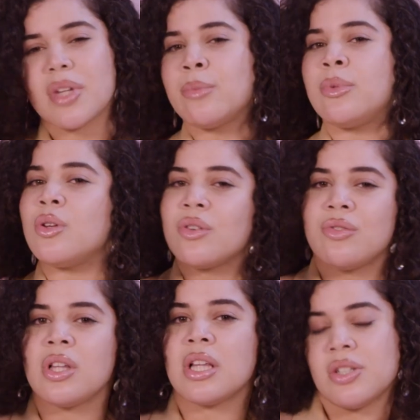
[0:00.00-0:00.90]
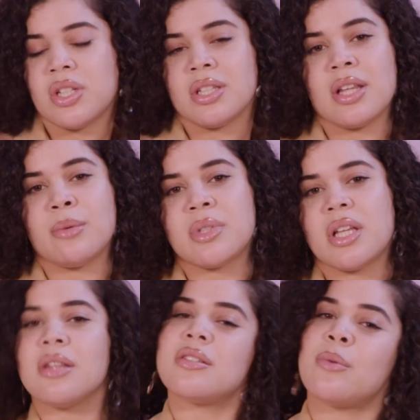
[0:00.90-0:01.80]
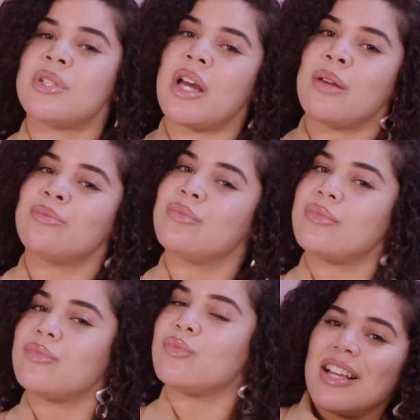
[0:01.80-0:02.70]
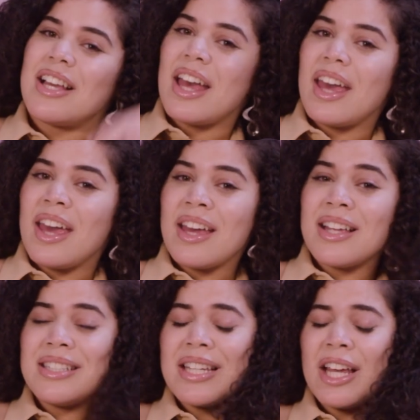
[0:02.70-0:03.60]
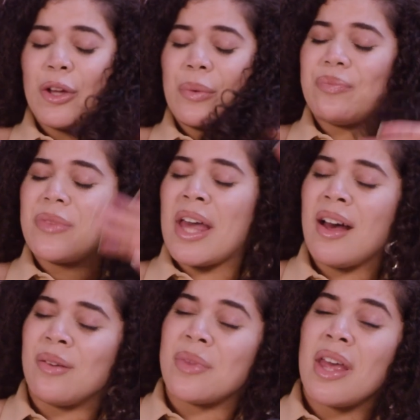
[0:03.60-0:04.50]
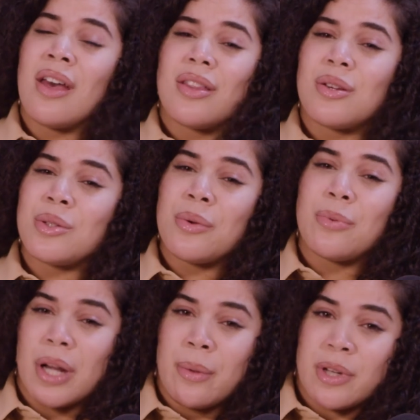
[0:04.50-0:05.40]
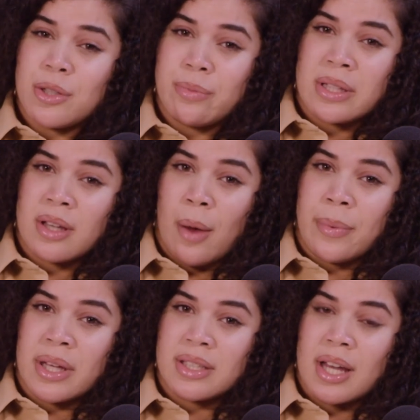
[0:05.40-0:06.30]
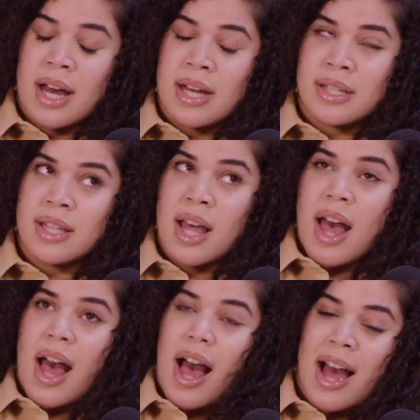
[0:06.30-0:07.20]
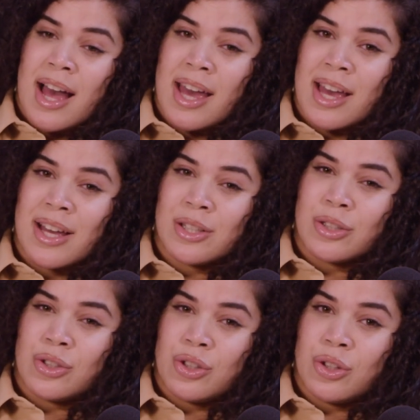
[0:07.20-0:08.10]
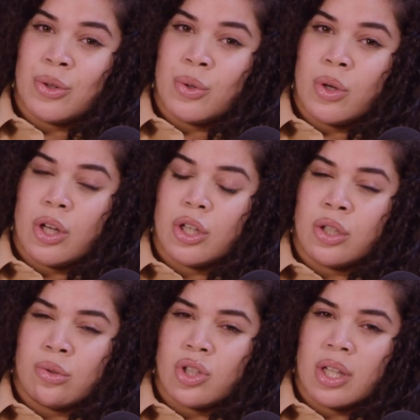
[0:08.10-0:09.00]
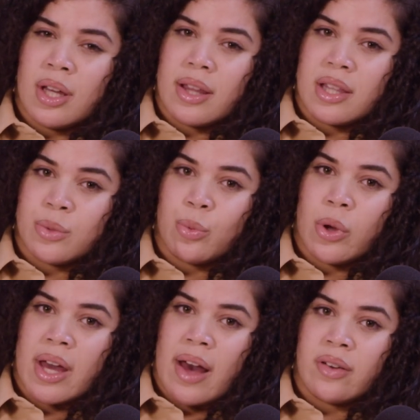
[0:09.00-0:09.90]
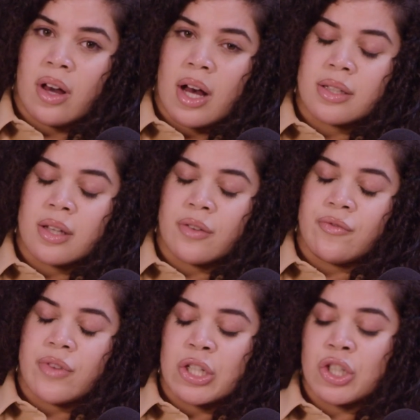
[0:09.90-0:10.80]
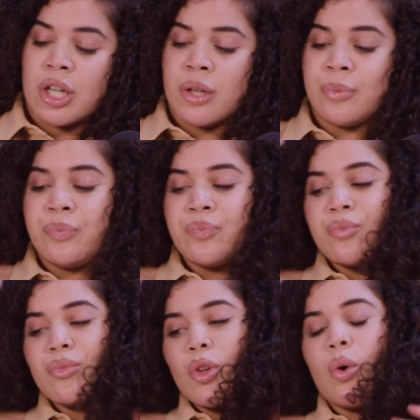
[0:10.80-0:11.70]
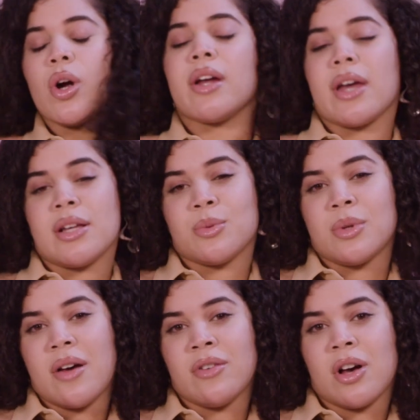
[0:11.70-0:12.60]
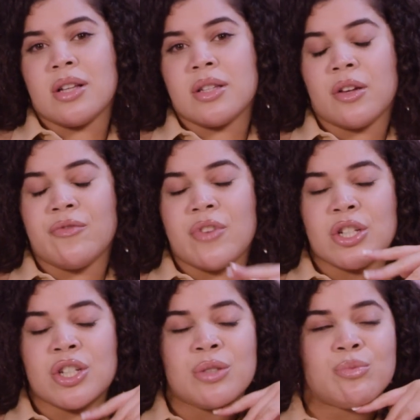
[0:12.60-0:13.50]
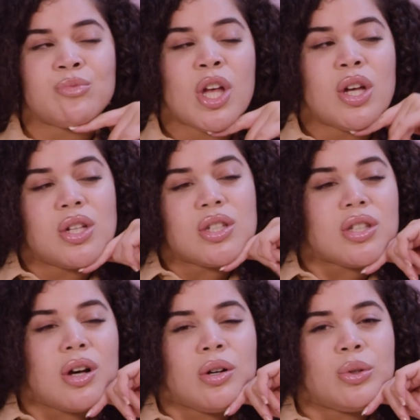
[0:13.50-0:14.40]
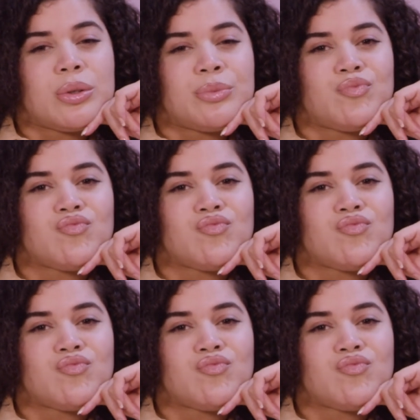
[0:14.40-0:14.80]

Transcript: beautiful, luscious lips in the summertime. And yeah, those are pretty much my topics, guys. I do usually at this point have a Casa Confession, or a guest would have a Casa Confession. So